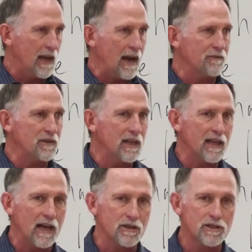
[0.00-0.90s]

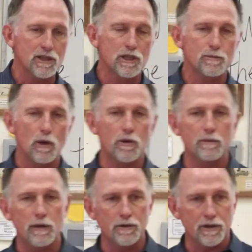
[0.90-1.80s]
Everything else is smoke
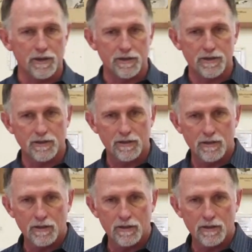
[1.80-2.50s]
and mirrors.